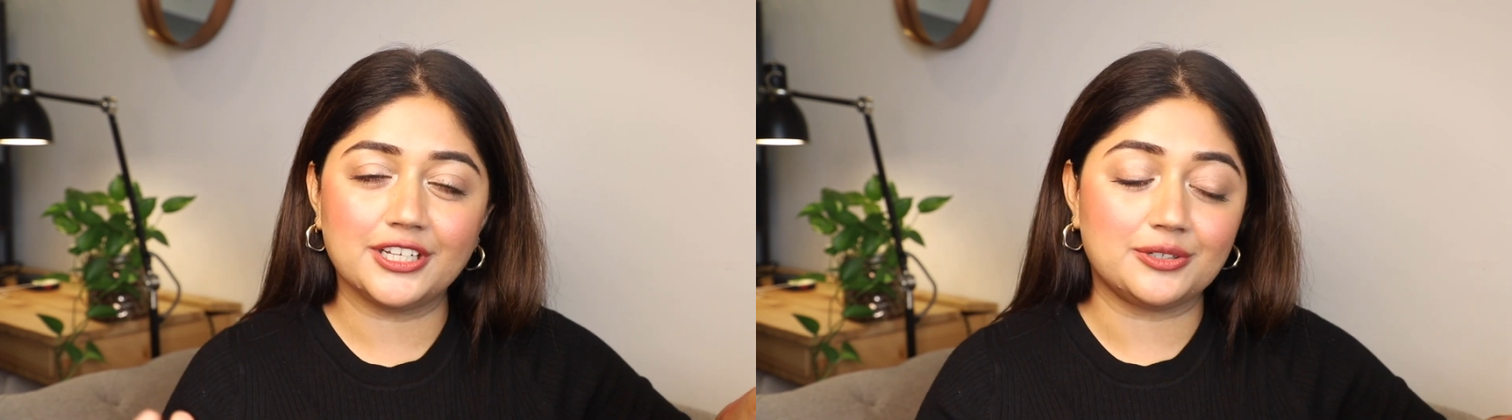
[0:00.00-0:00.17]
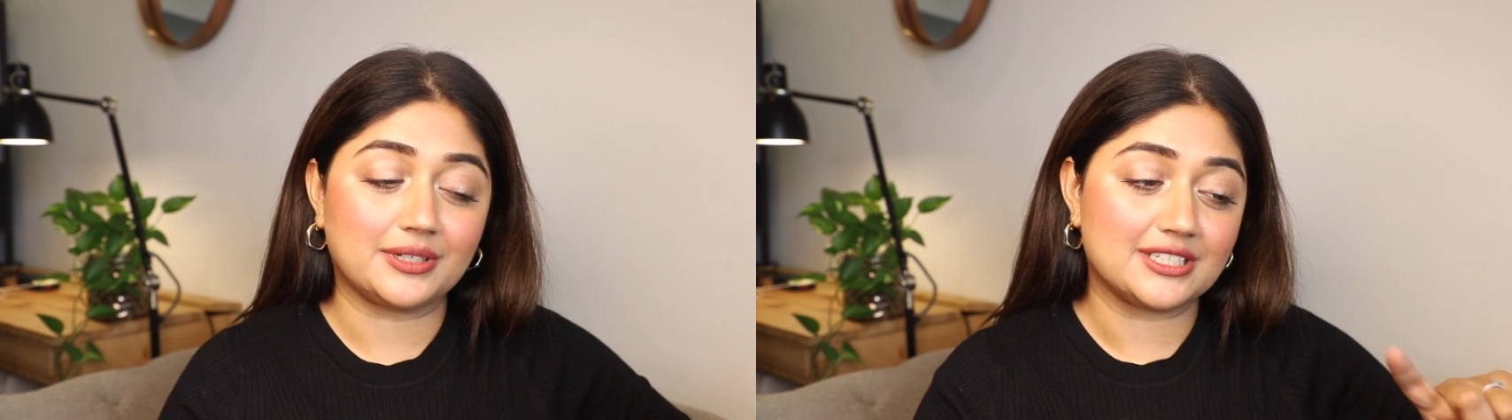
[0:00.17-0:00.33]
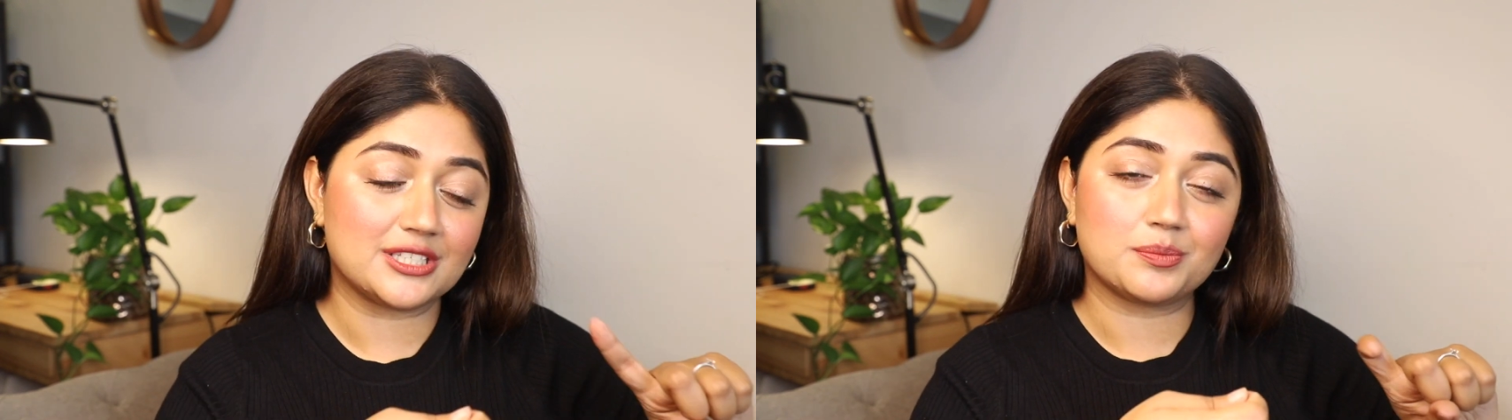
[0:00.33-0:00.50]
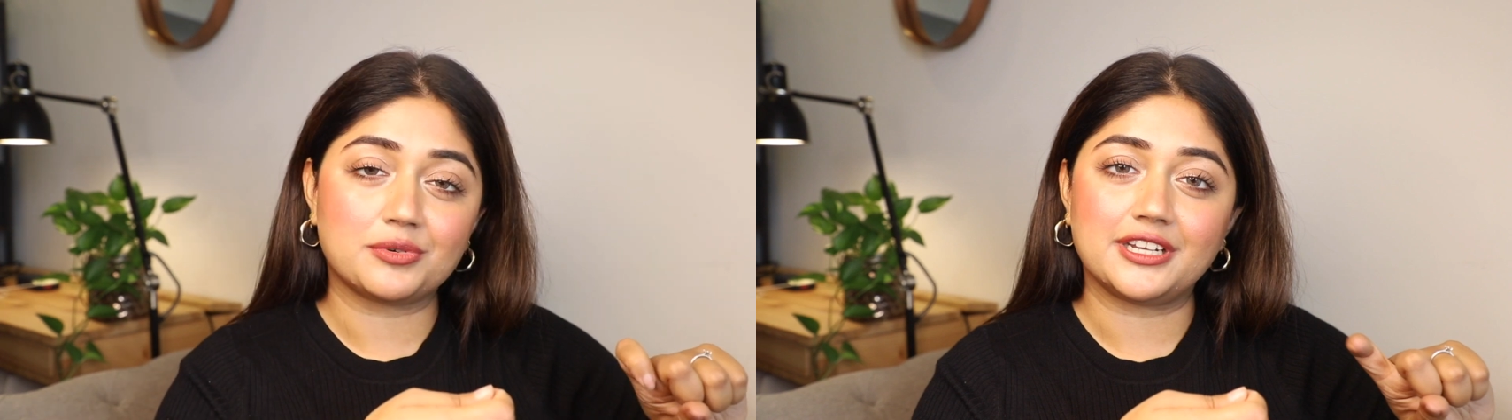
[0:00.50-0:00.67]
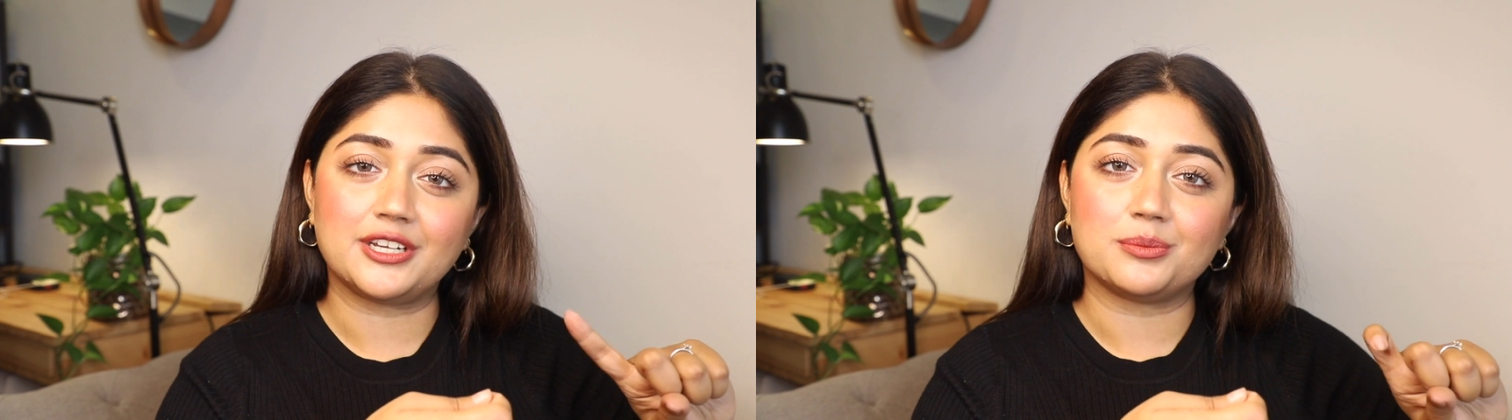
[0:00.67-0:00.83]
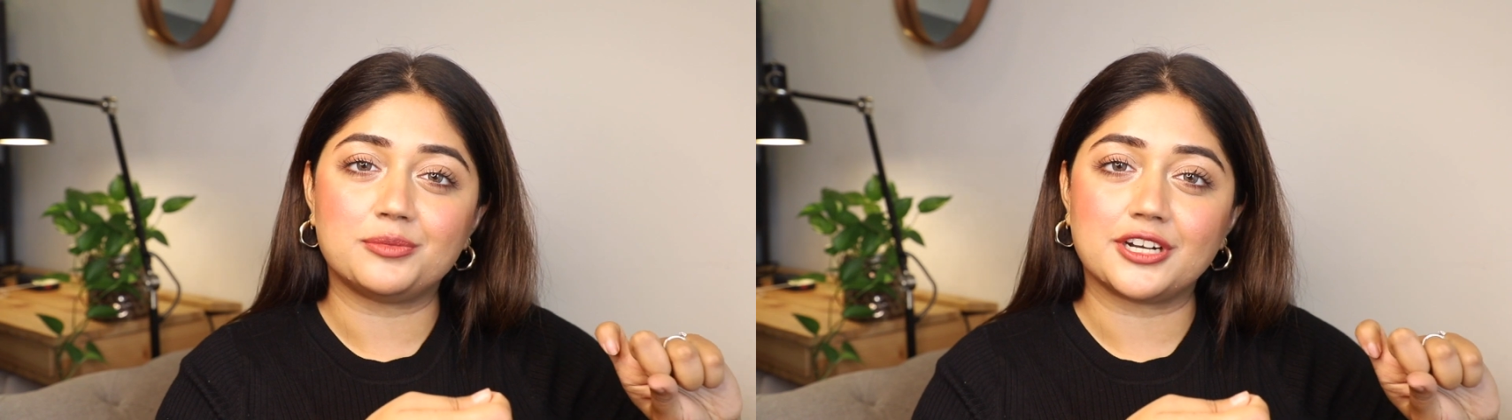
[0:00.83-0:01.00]
you can
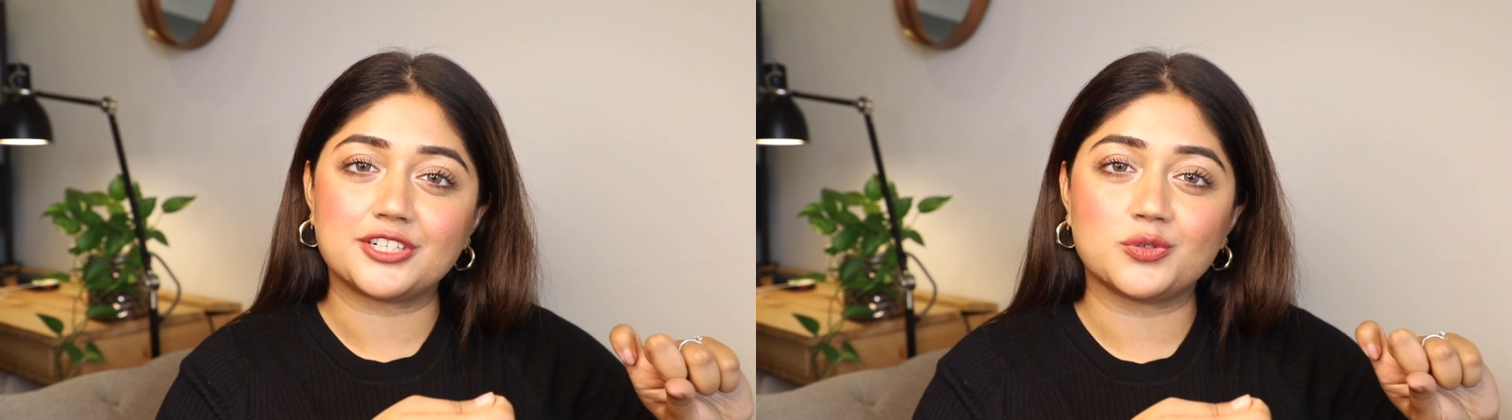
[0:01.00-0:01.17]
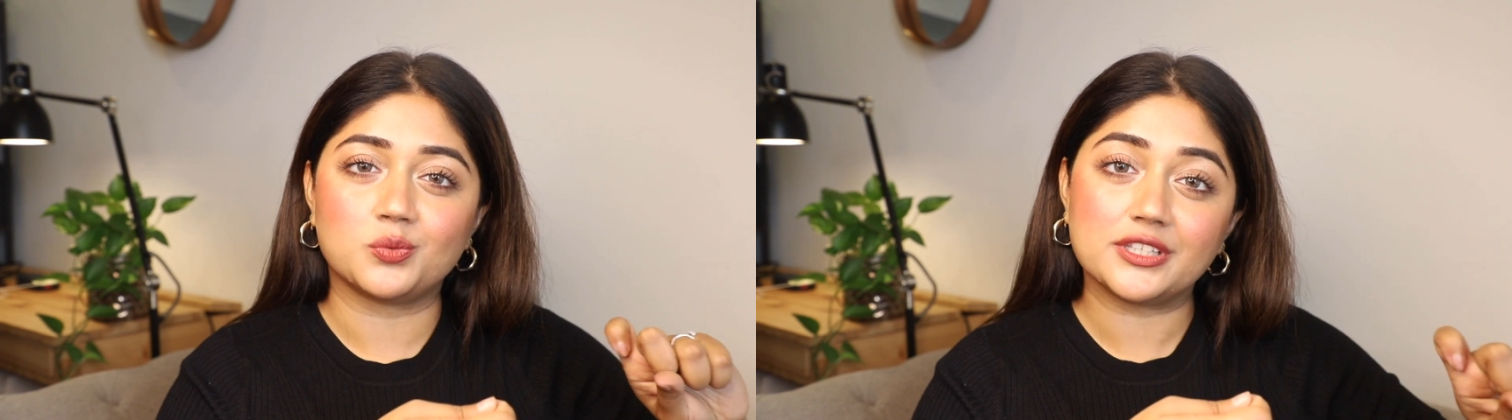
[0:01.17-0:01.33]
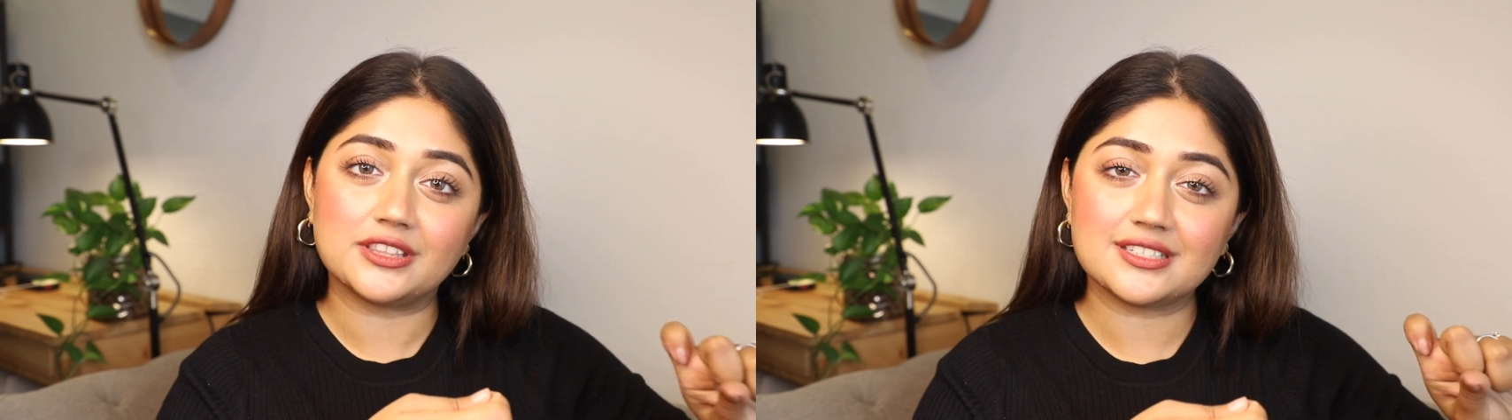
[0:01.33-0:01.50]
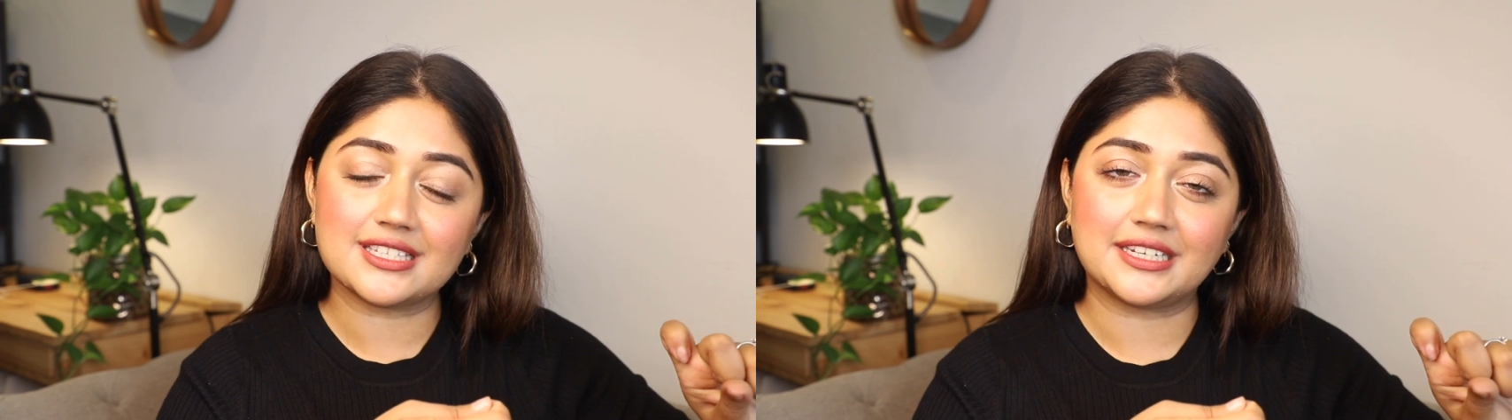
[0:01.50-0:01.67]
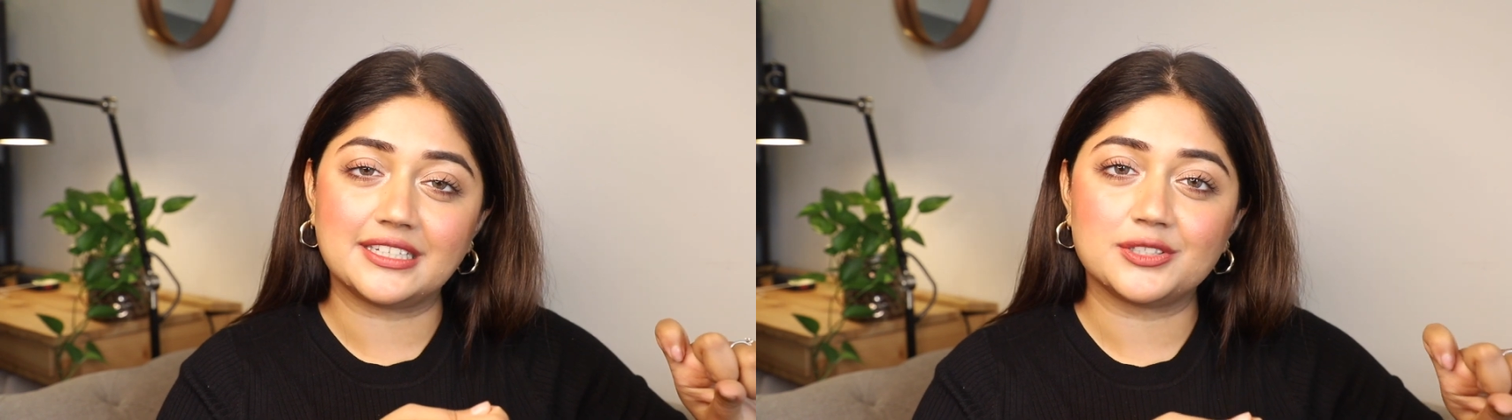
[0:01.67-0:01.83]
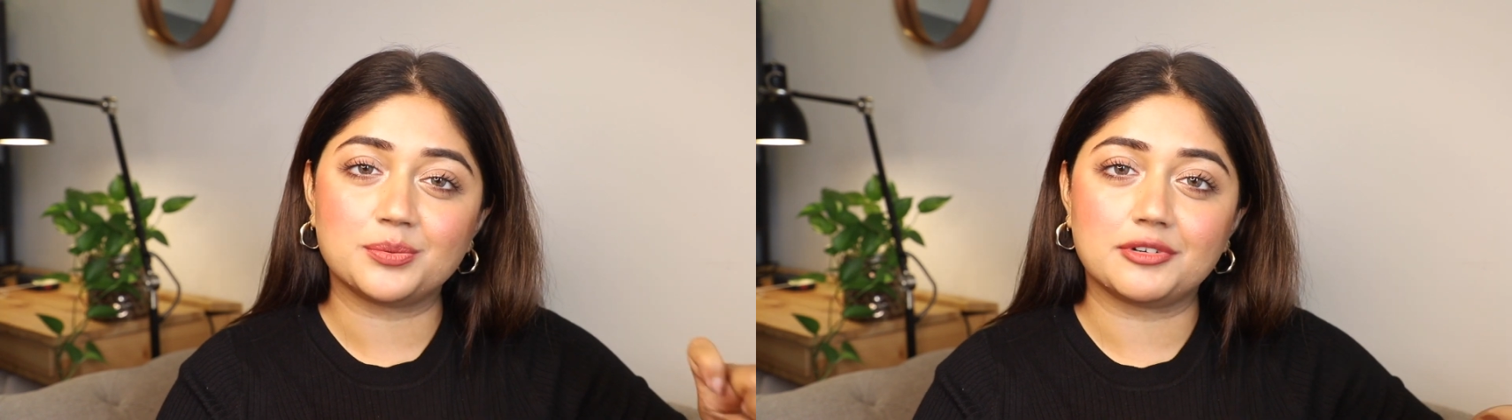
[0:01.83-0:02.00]
spray your brush with the
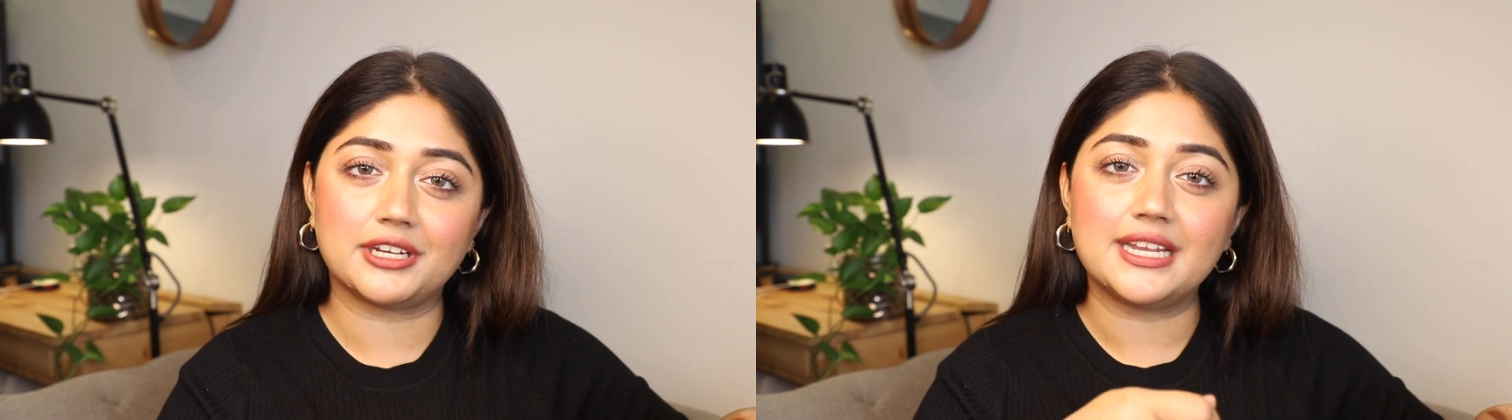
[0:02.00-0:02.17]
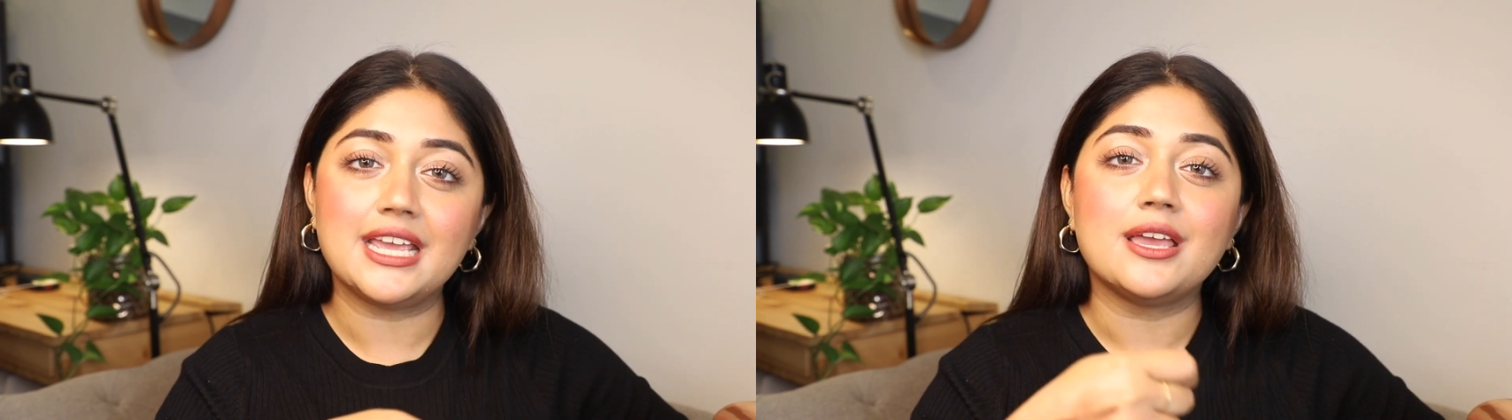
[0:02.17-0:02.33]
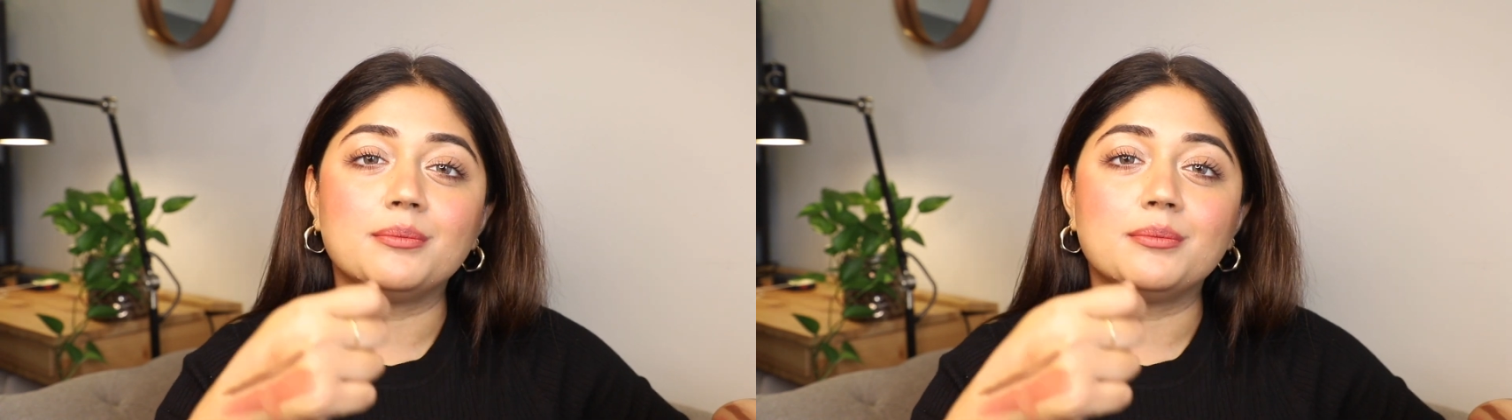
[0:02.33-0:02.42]
setting spray